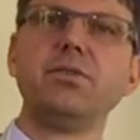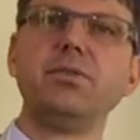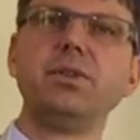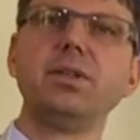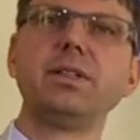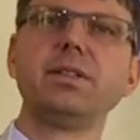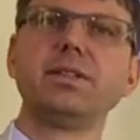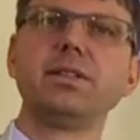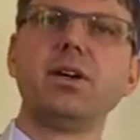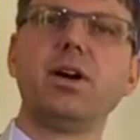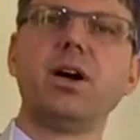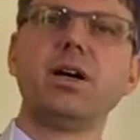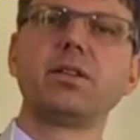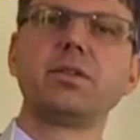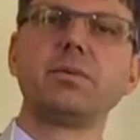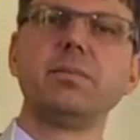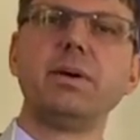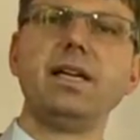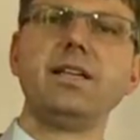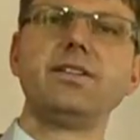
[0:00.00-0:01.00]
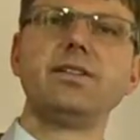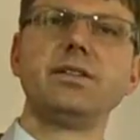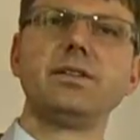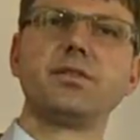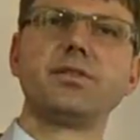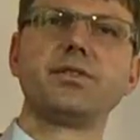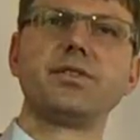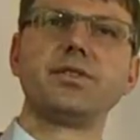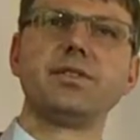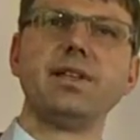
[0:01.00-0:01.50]
will the automation
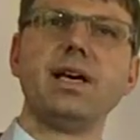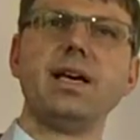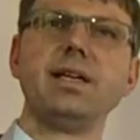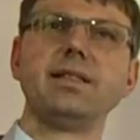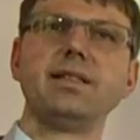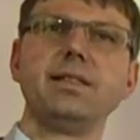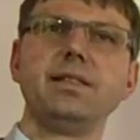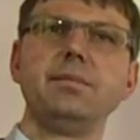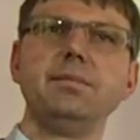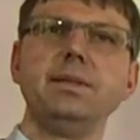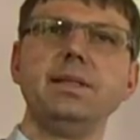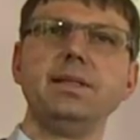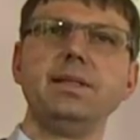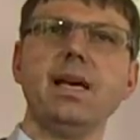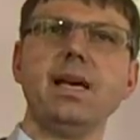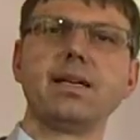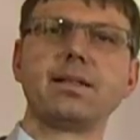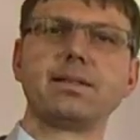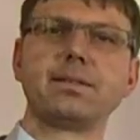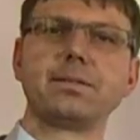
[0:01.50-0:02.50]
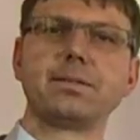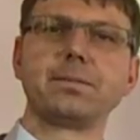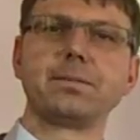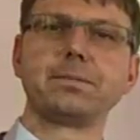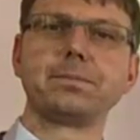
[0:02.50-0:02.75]
of society be next?